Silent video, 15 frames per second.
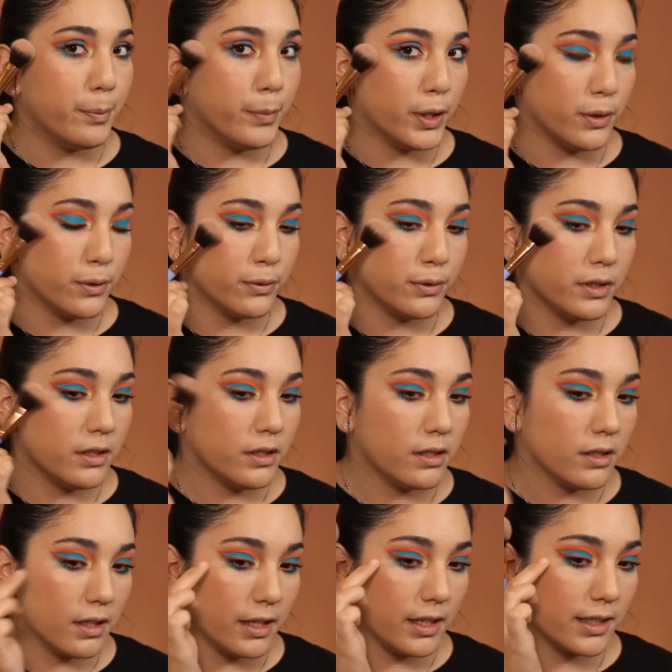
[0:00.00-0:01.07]
bone,
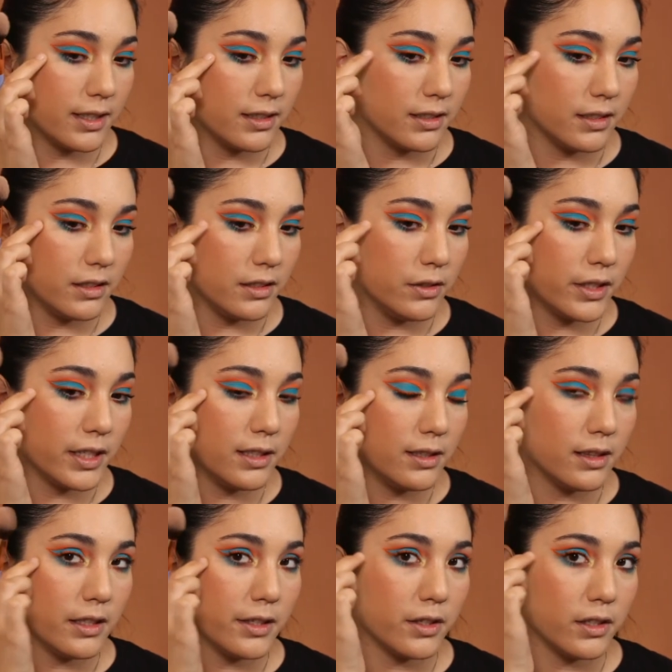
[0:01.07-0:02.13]
like you can
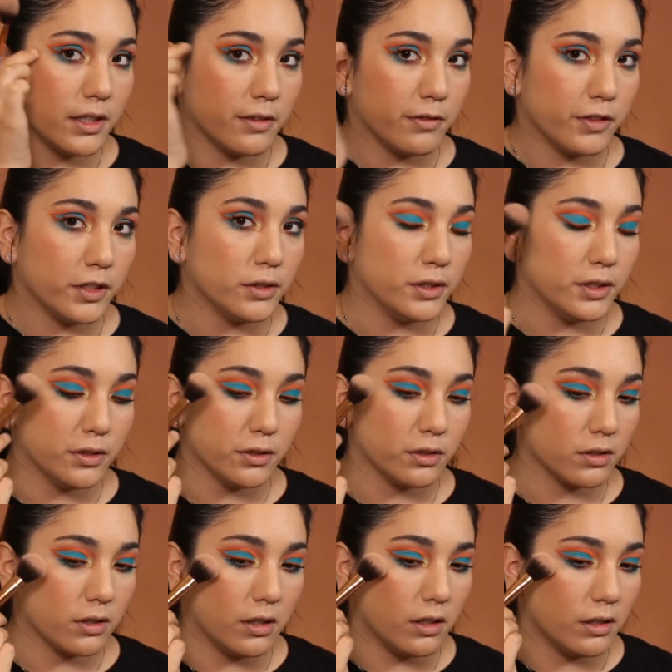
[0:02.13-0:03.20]
literally feel your
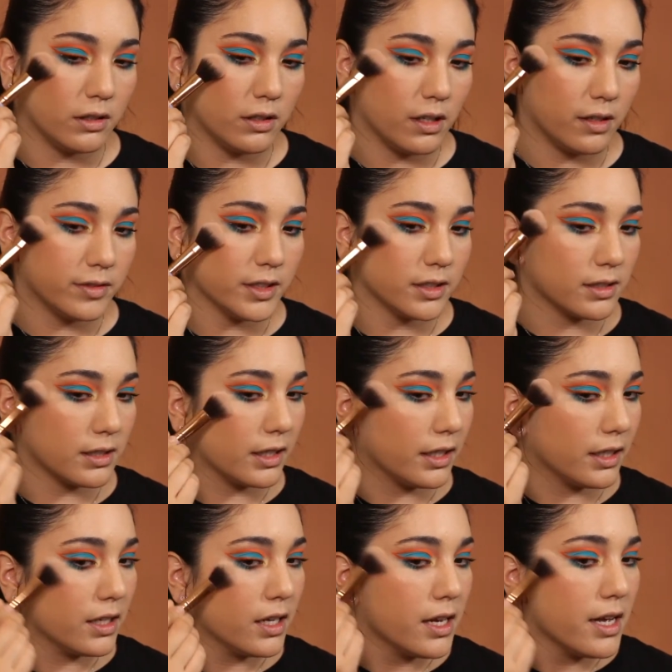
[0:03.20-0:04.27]
skull
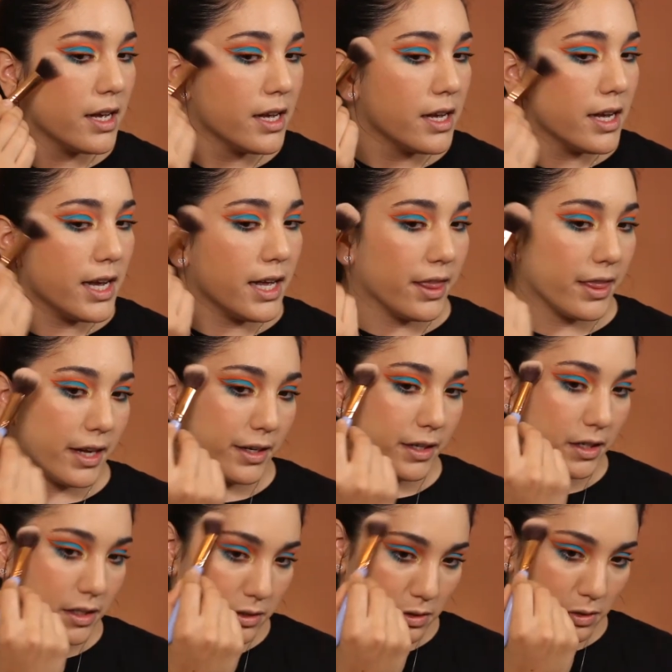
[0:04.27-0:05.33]
obviously, and then
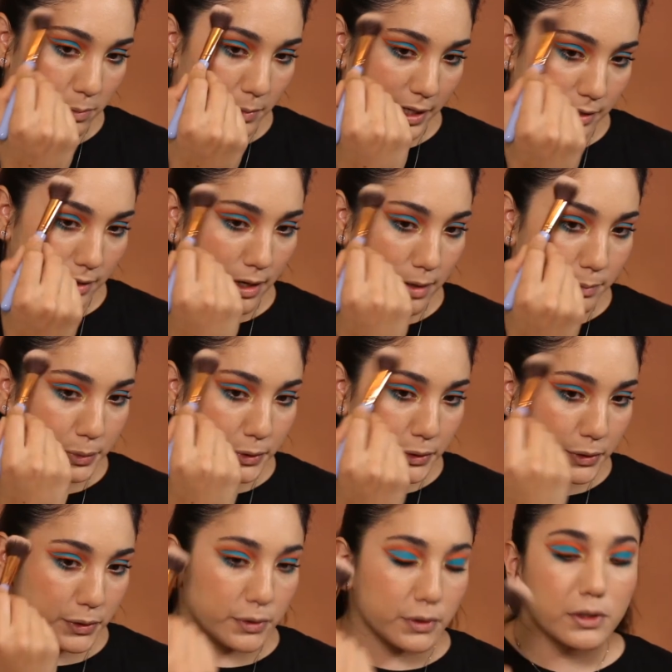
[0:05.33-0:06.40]
onto my
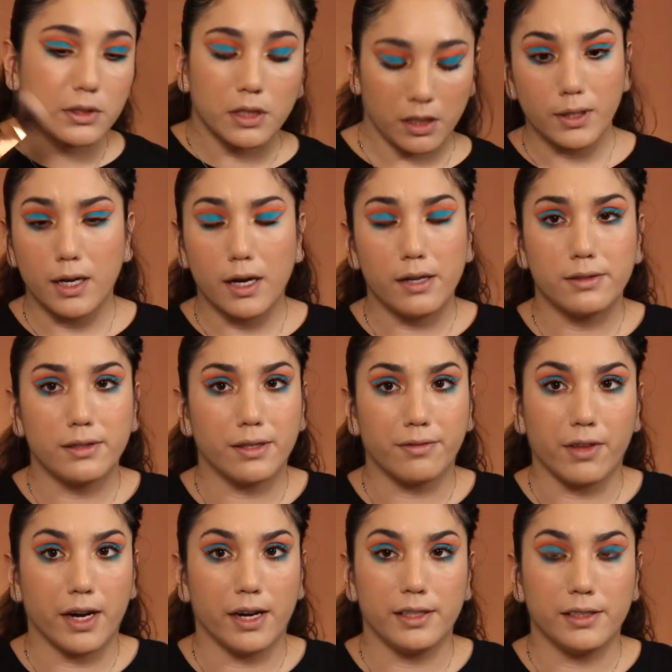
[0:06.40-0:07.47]
temples. I love
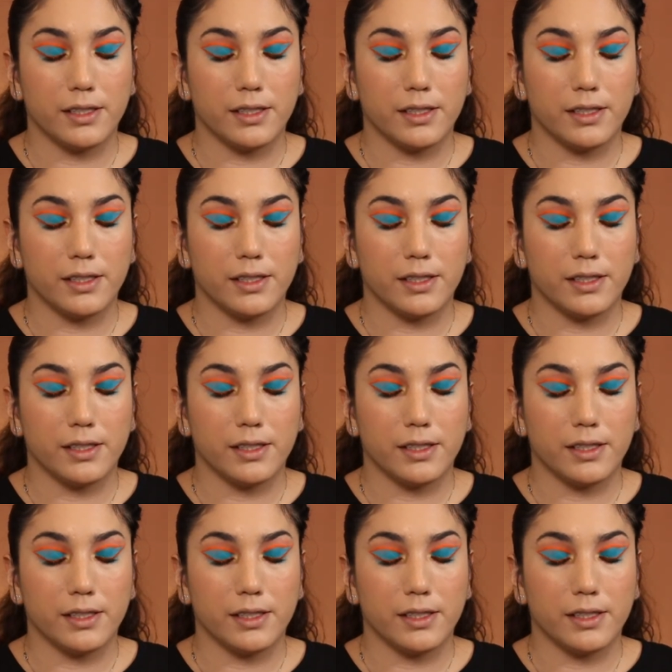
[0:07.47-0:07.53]
that.